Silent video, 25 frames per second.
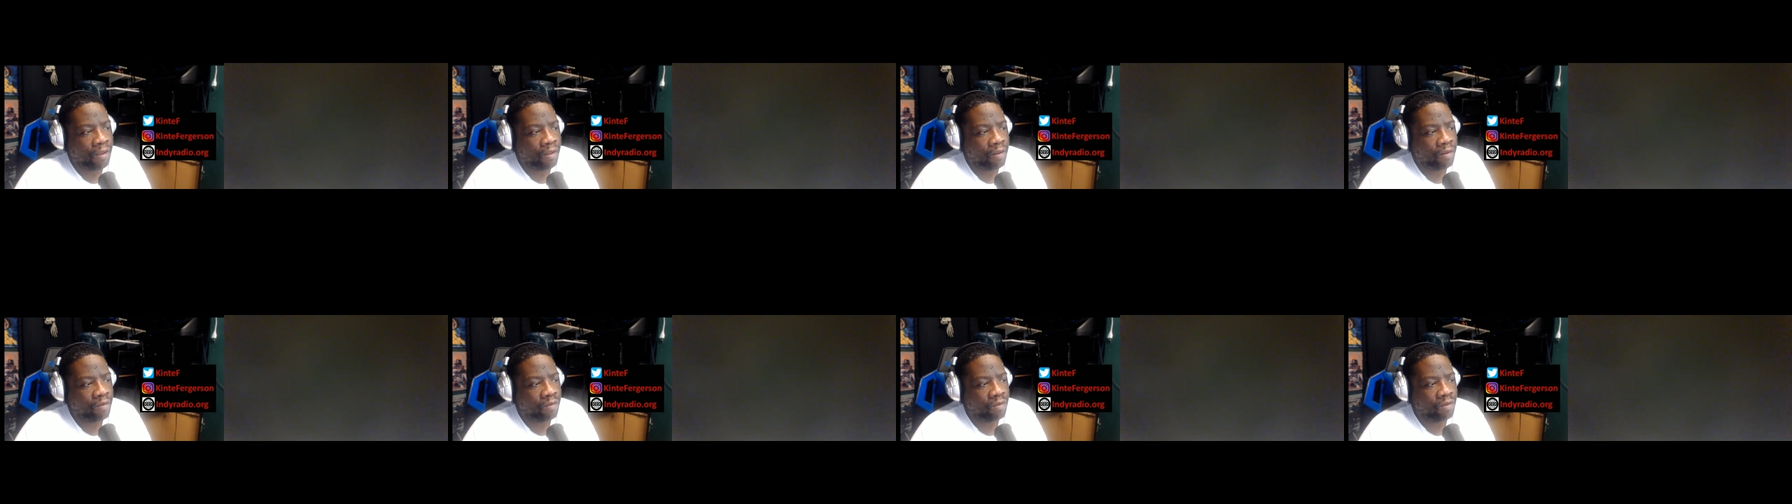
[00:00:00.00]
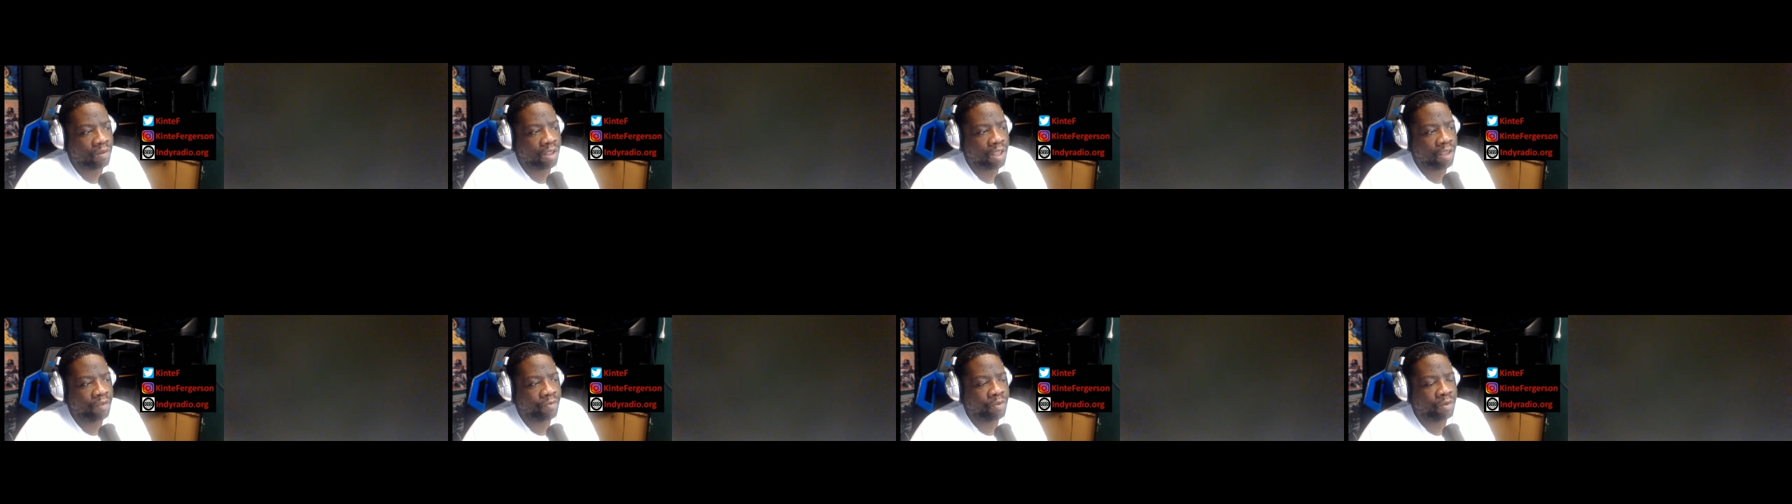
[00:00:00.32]

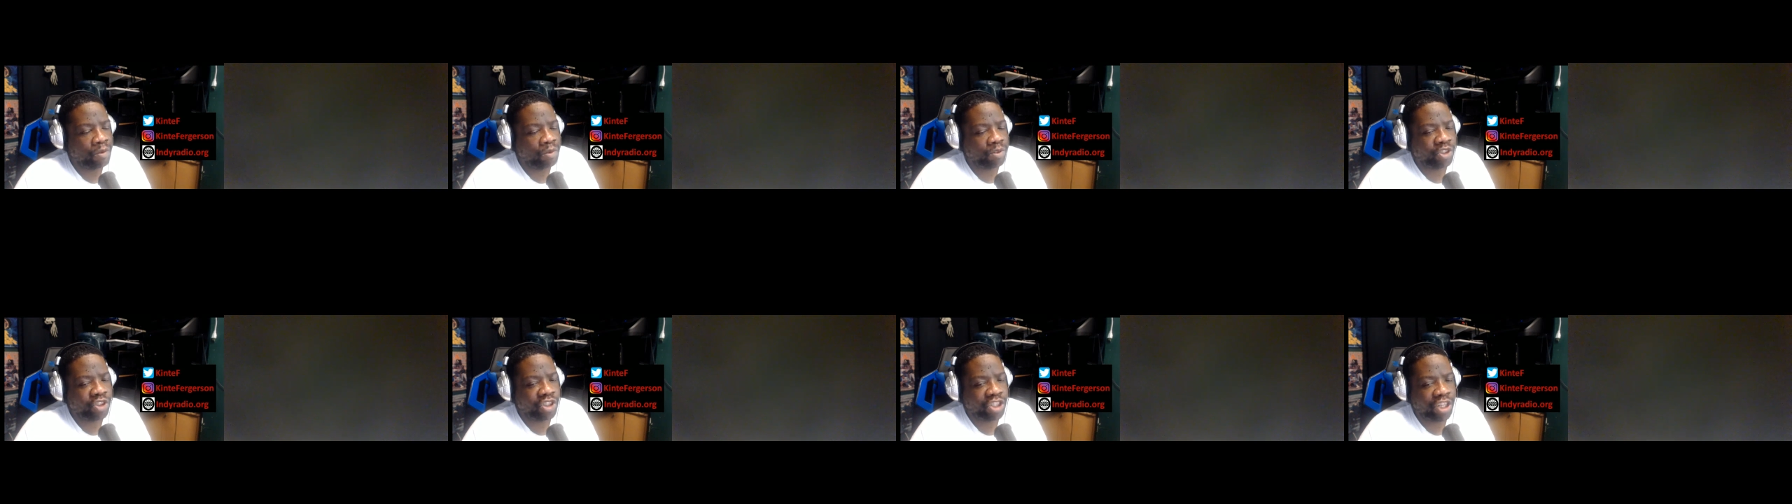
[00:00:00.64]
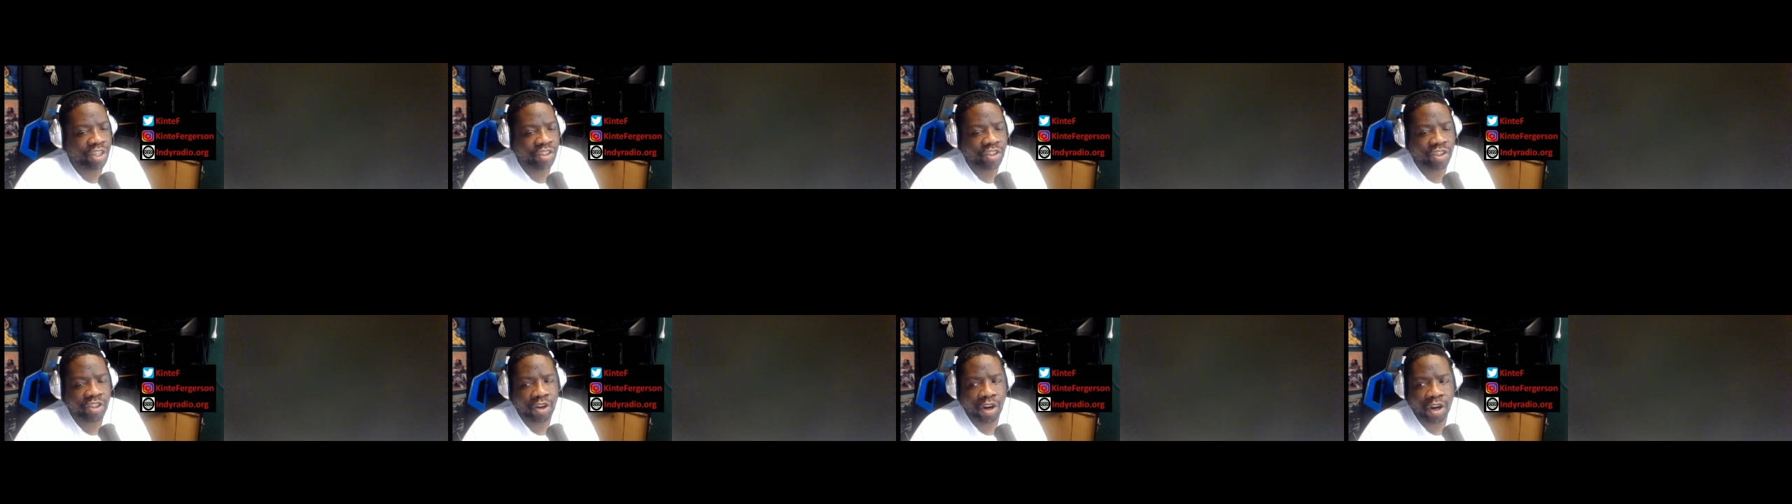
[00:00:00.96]
If you
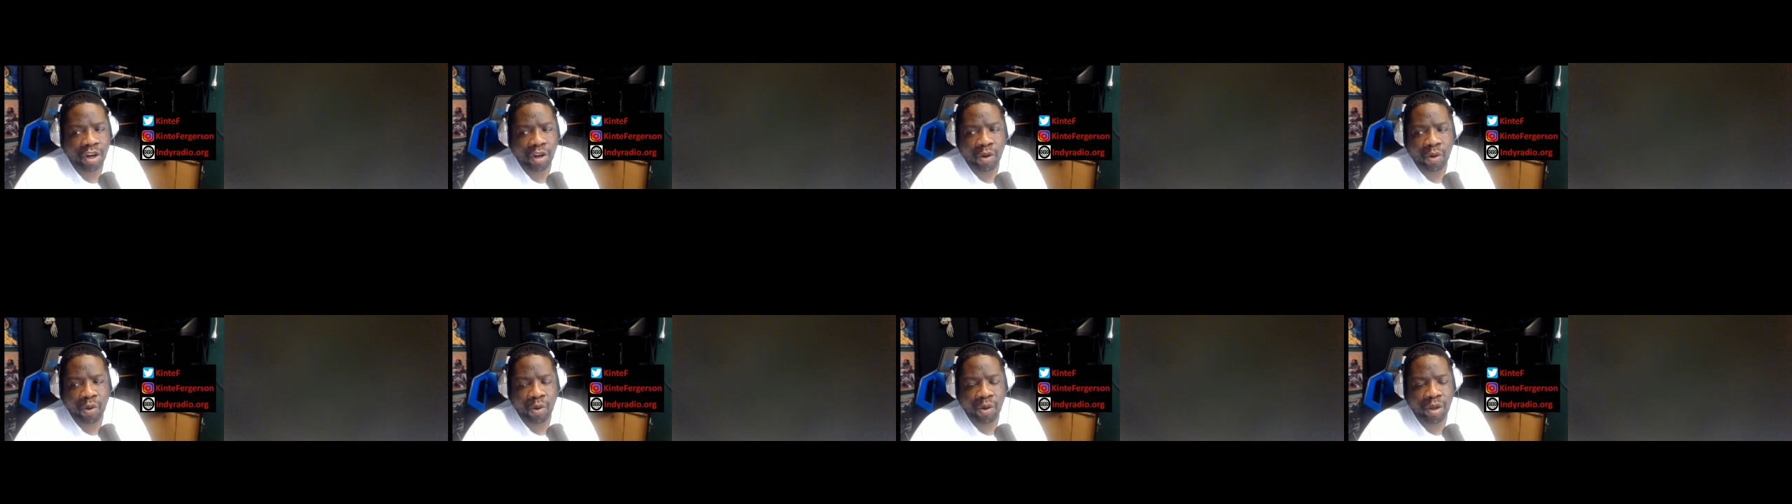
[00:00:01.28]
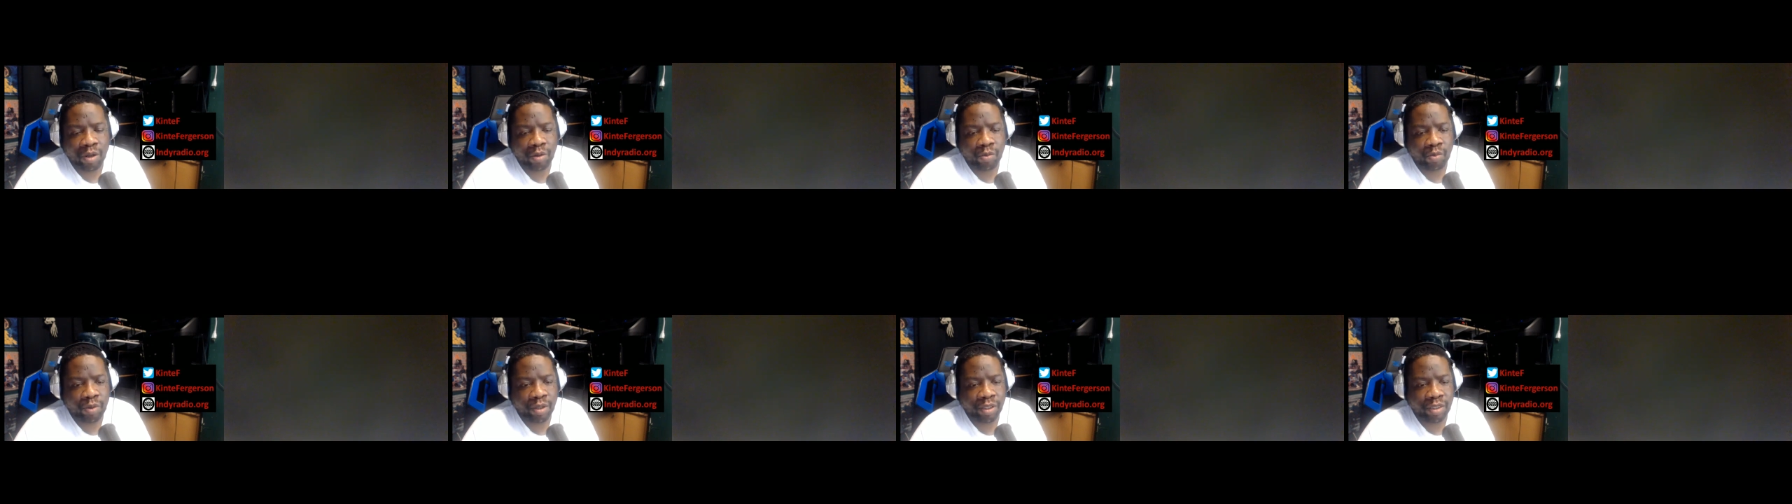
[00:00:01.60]
just start going with